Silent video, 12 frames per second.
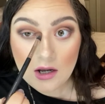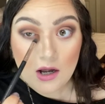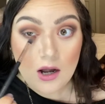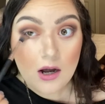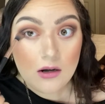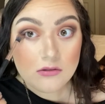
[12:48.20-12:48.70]

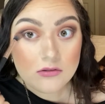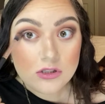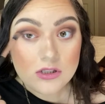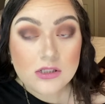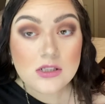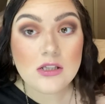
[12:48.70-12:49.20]
out
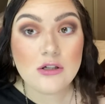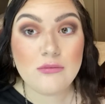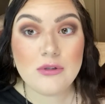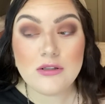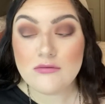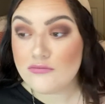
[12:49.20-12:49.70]
just a little
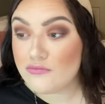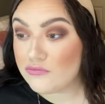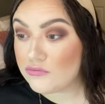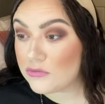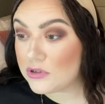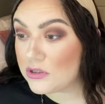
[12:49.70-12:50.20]
bit,
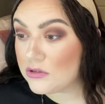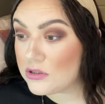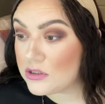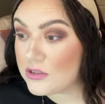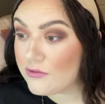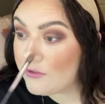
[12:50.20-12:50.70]

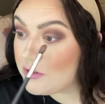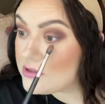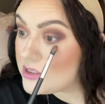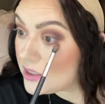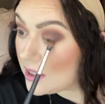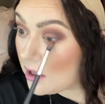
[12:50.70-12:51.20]

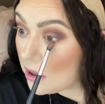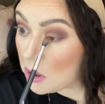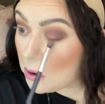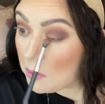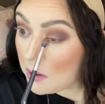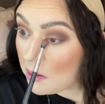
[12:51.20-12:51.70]
diffusing that
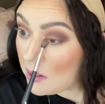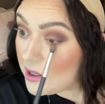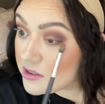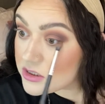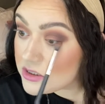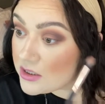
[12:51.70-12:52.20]
lower
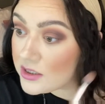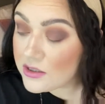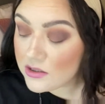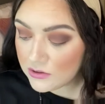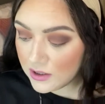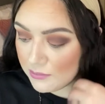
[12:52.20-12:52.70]
lash
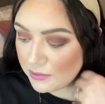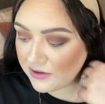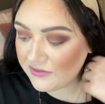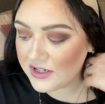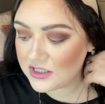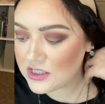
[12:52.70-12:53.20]
line. Okay, perfect.